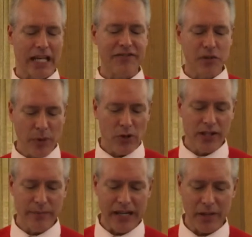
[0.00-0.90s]
I've
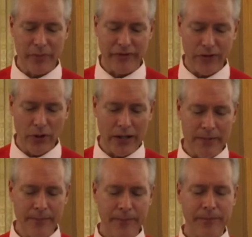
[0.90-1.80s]
spoken about it before,
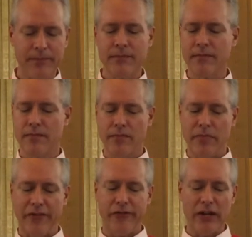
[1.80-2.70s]

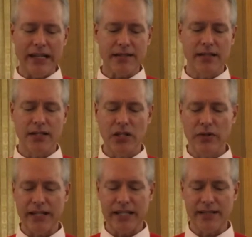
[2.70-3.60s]
but for us to
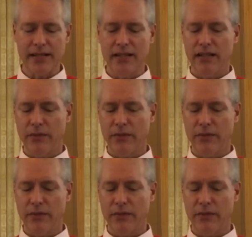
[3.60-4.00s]
do this,